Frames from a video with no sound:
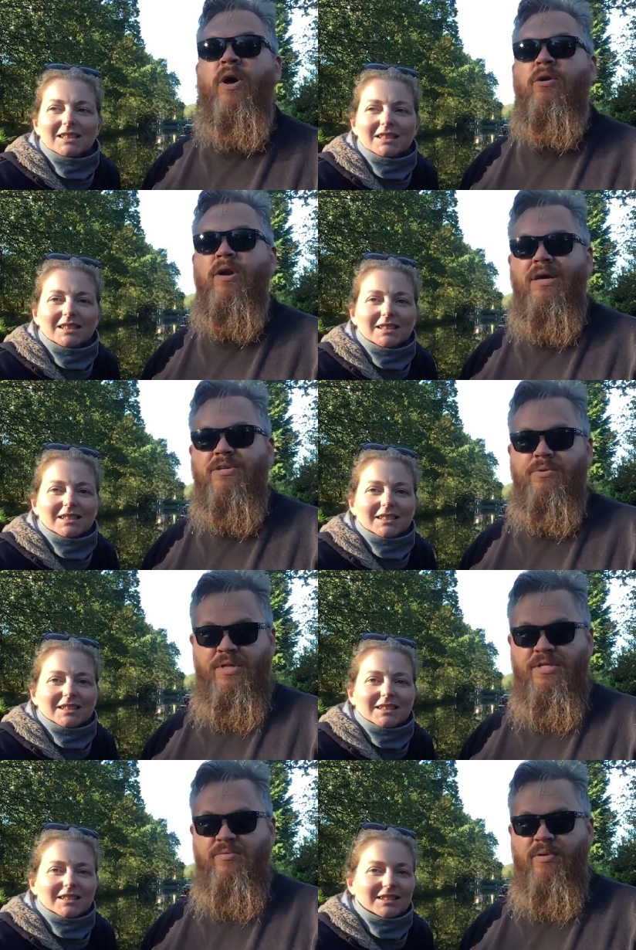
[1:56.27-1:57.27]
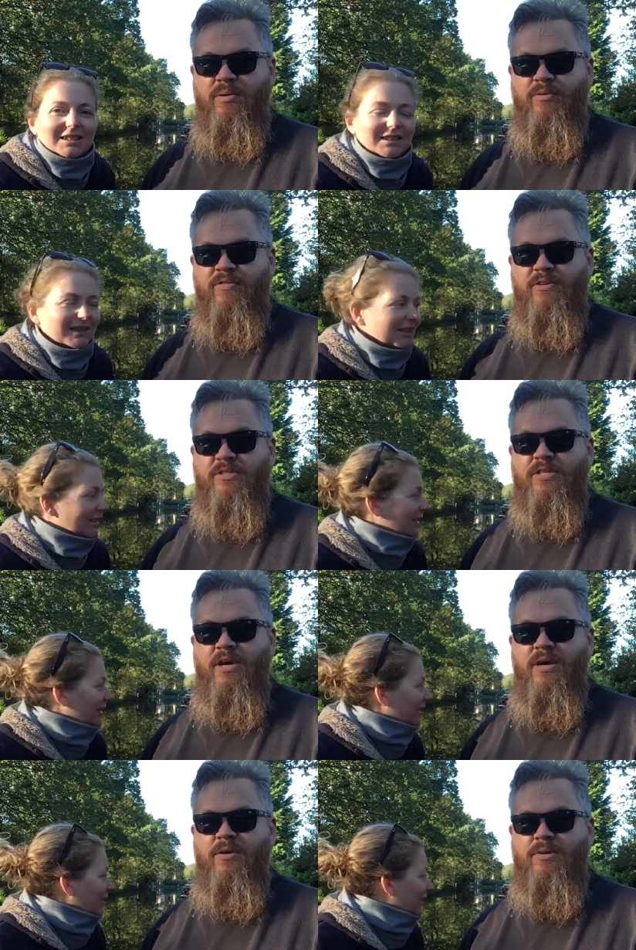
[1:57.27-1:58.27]
Speaker 1: we are not doing this one in reverse,
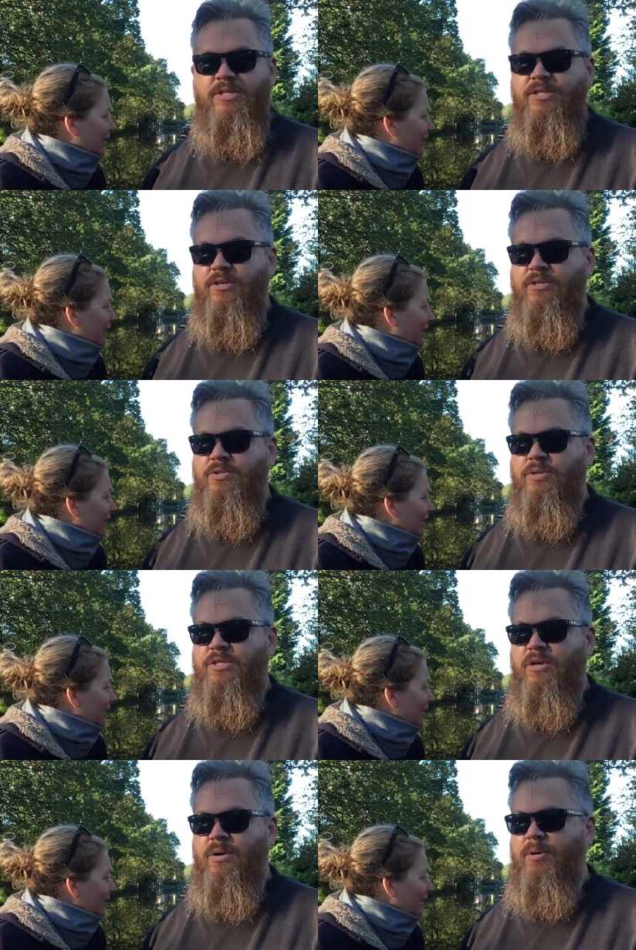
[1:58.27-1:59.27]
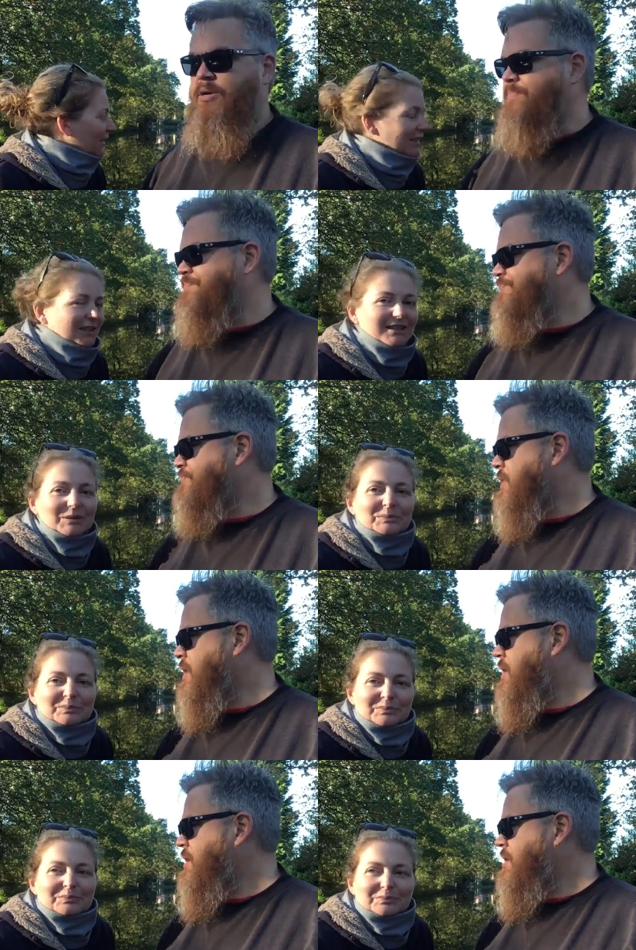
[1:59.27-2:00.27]
which is a good choice on our part.
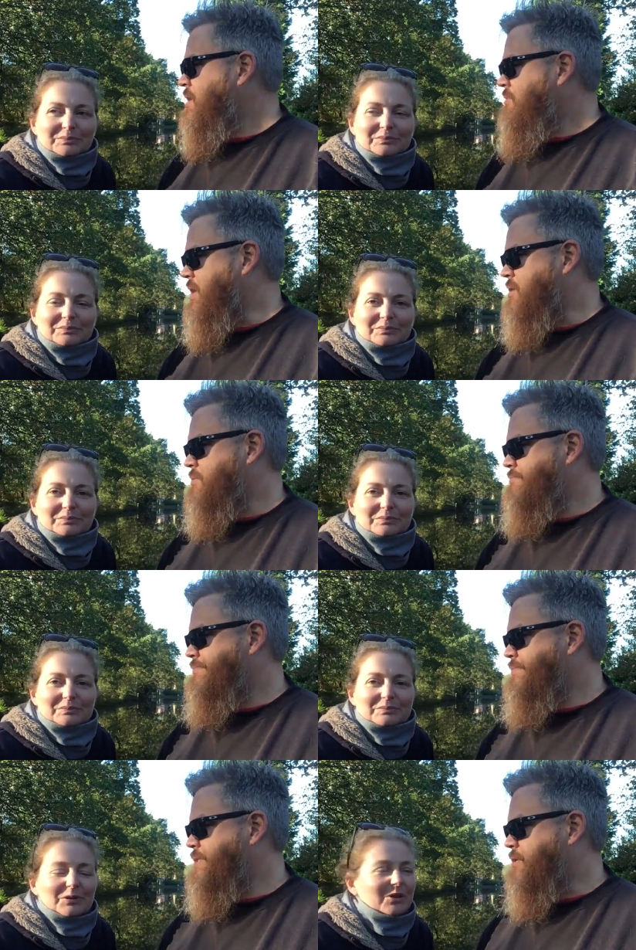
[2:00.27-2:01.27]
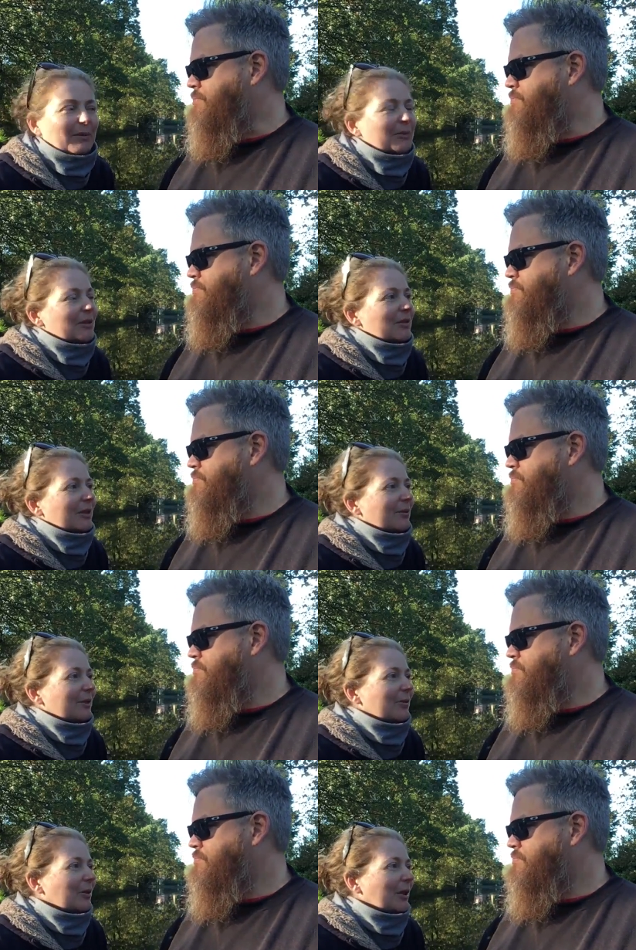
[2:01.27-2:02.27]
Right. What so, do you mean
Speaker 2: we're not doing it
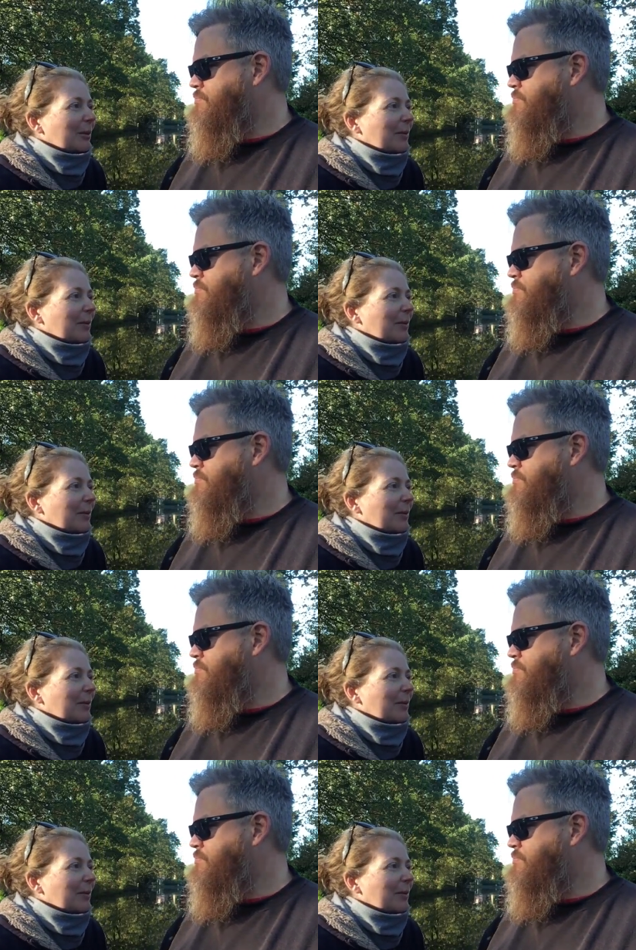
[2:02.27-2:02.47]
We're not coming